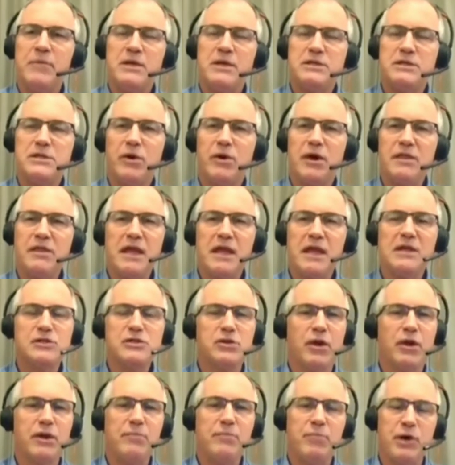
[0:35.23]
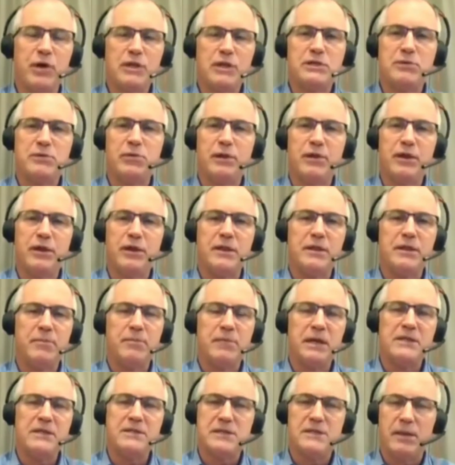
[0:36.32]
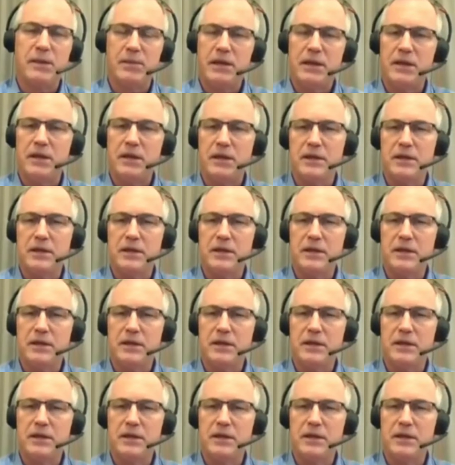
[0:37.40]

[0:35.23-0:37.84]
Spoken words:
So I think it's not impossible that in the big summit